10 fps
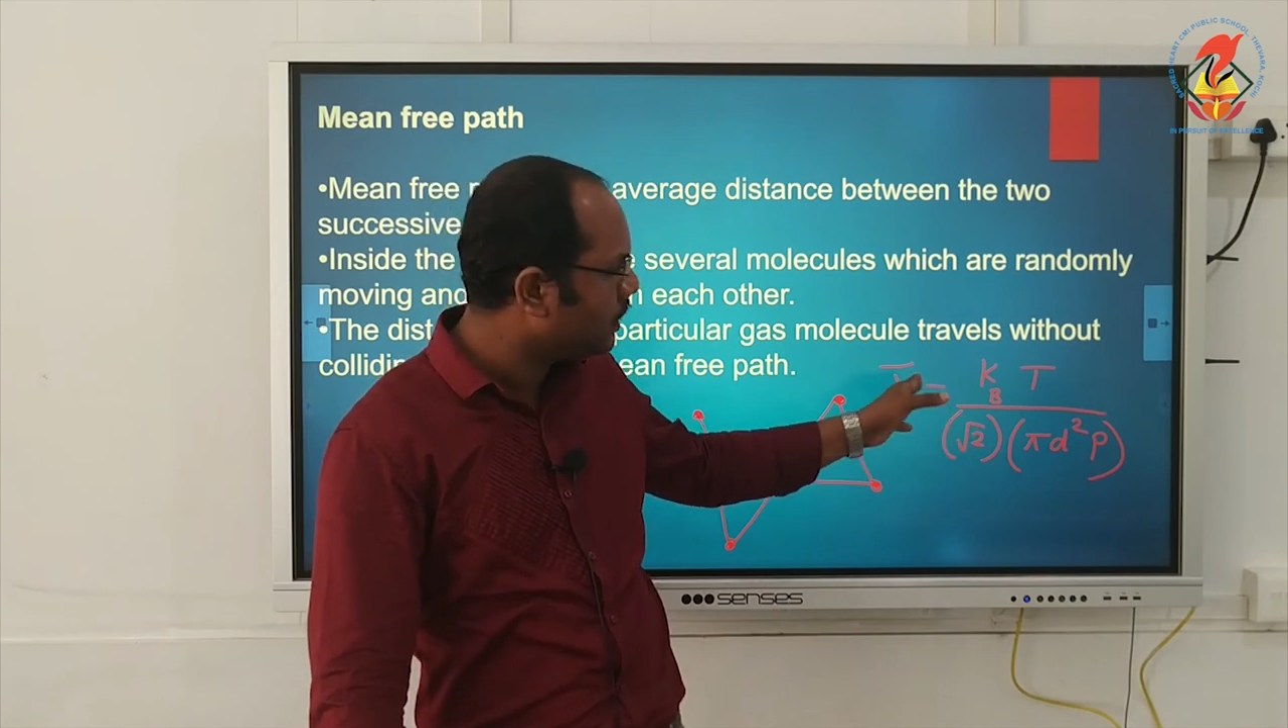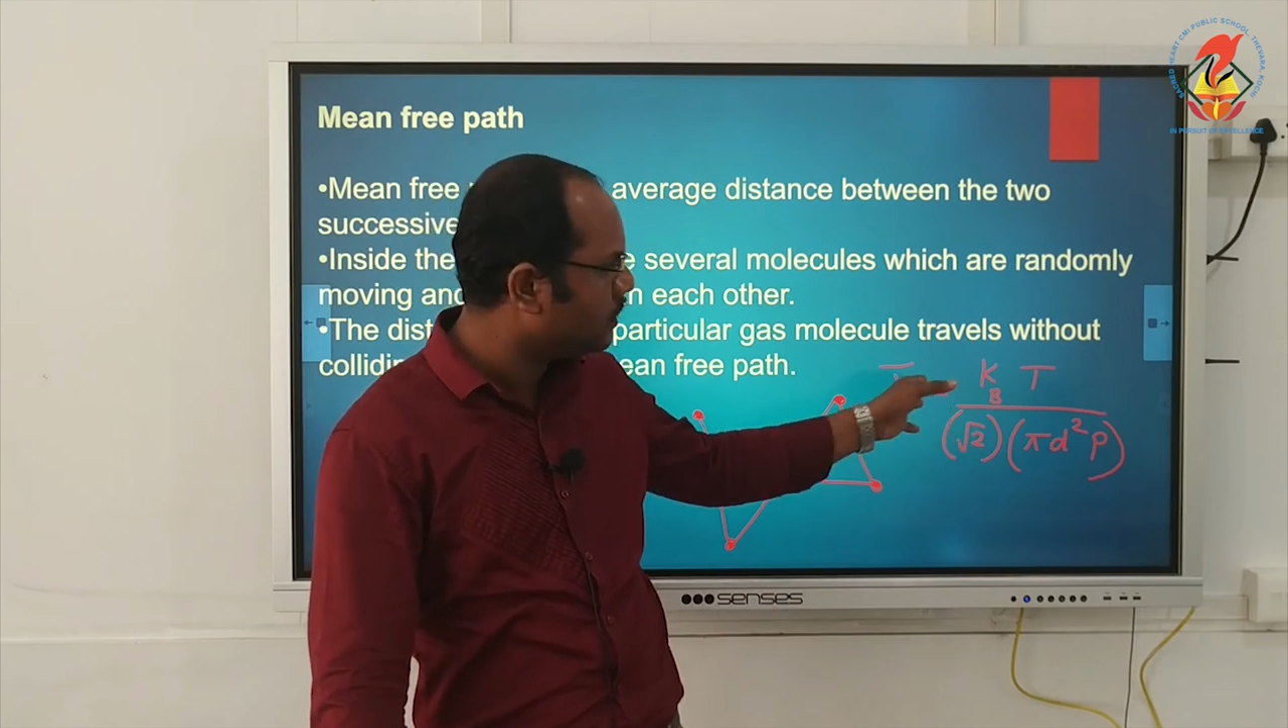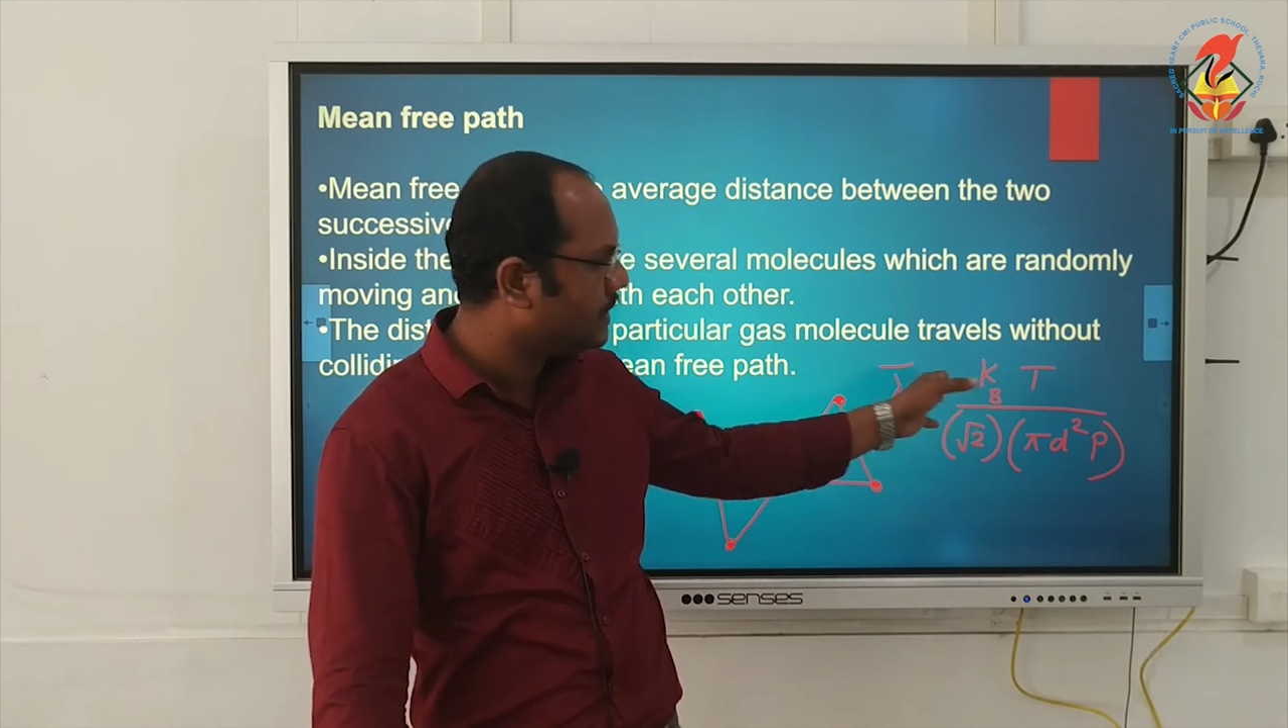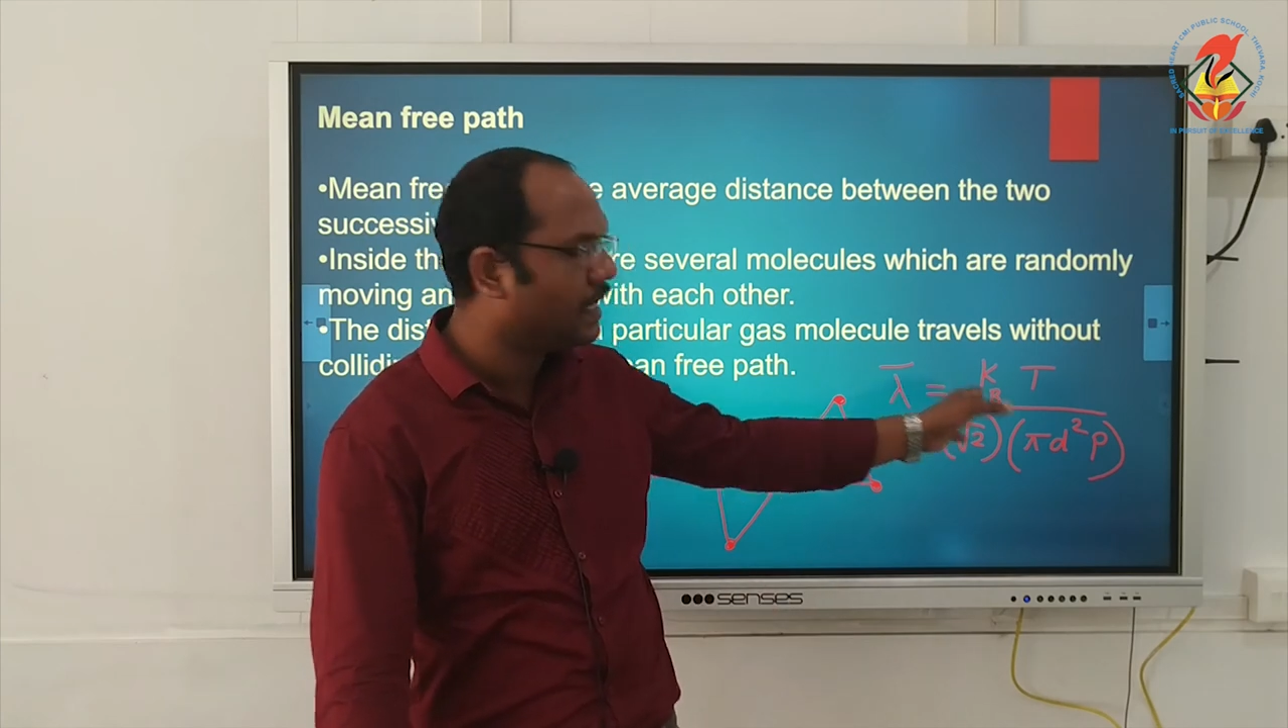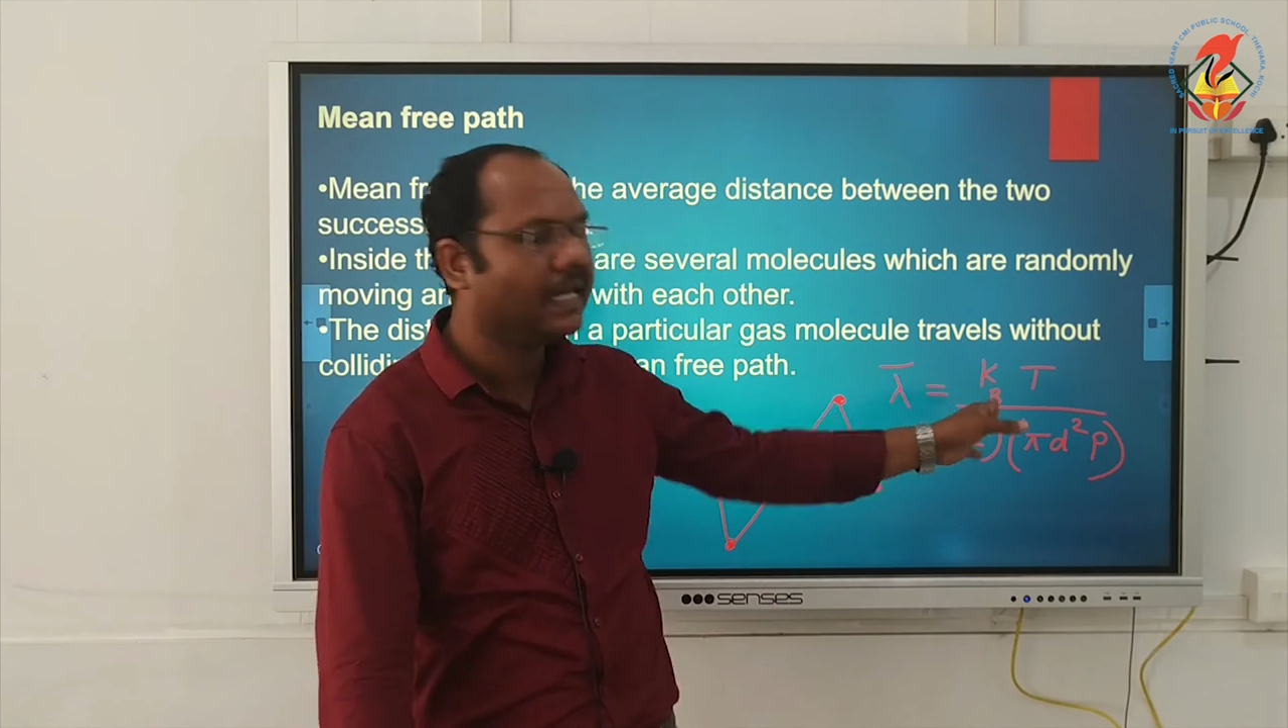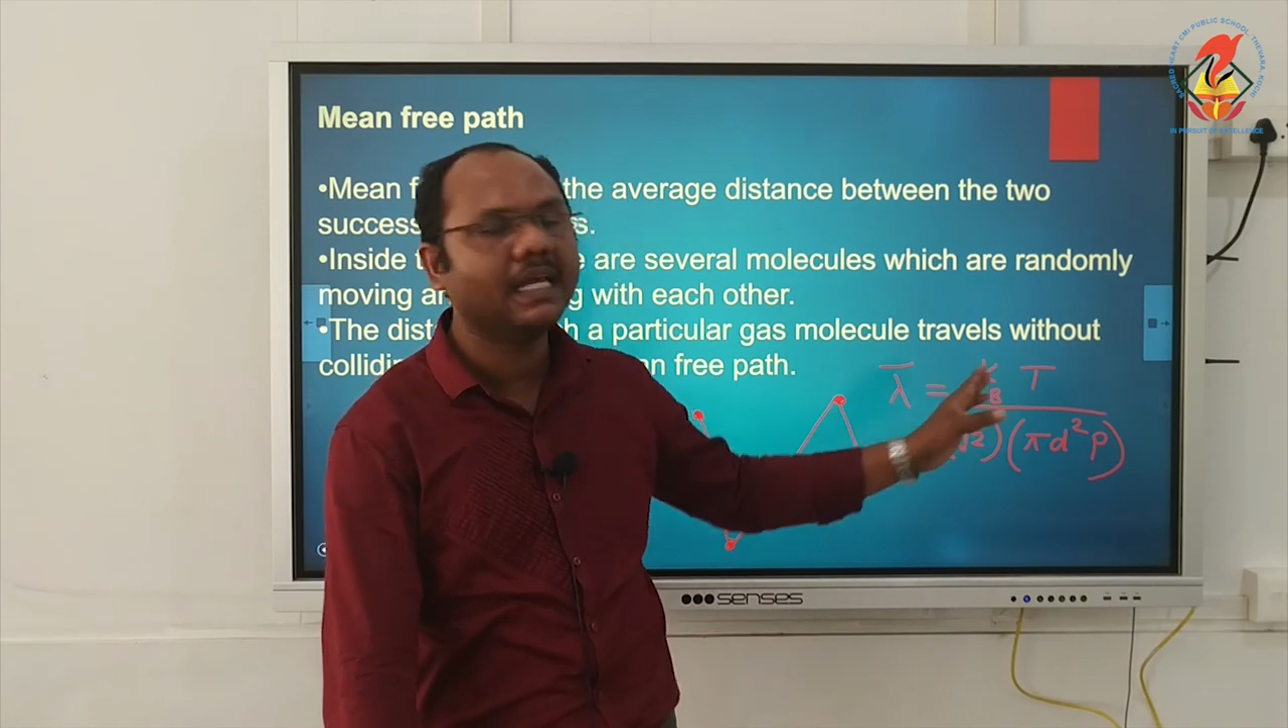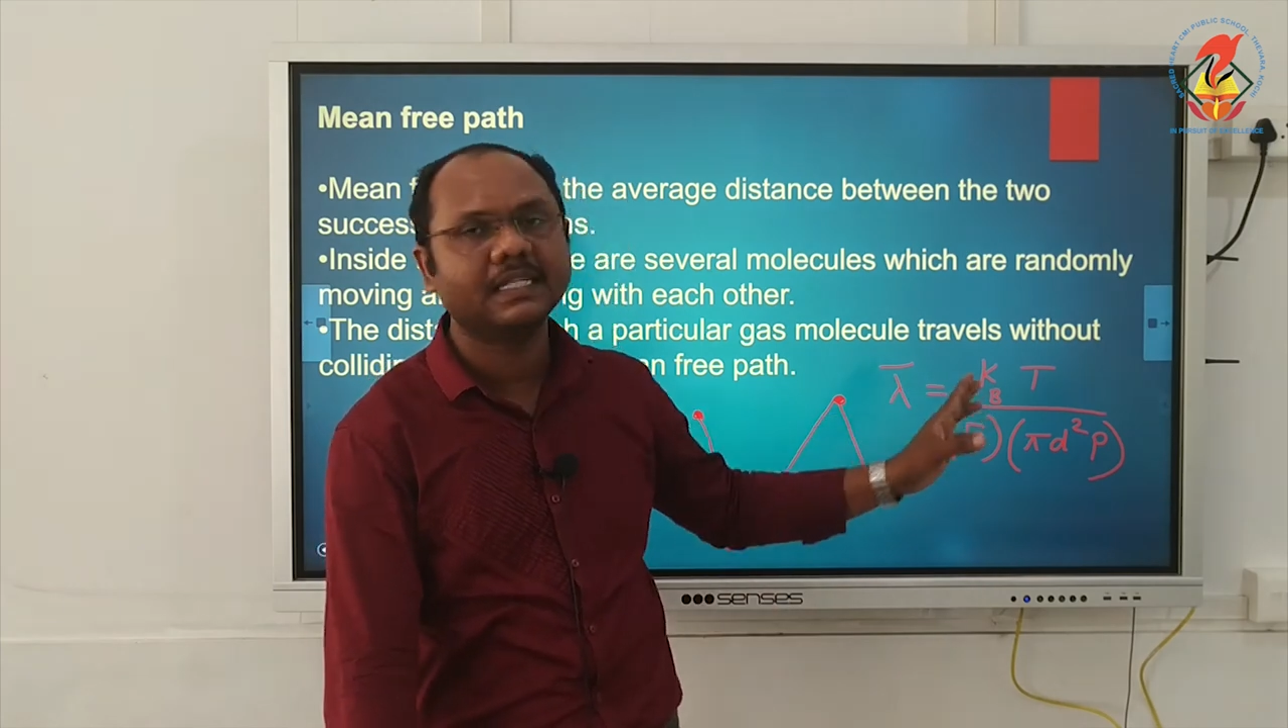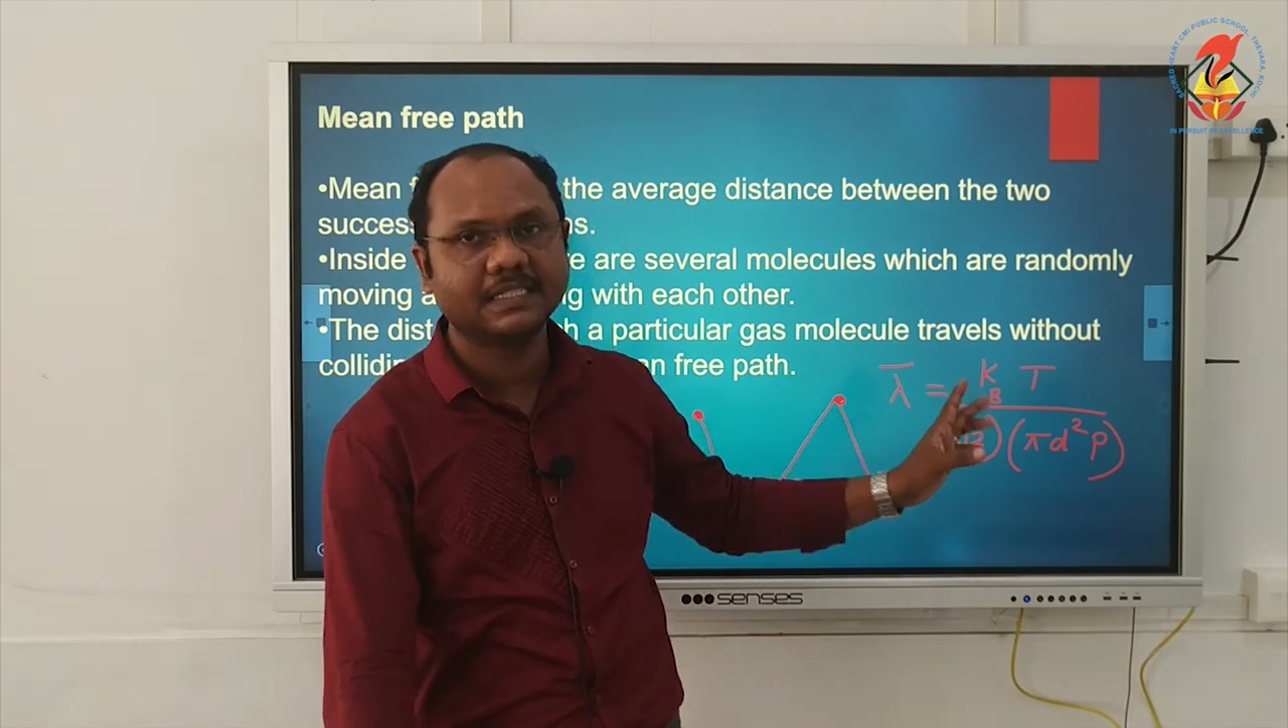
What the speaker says: to study,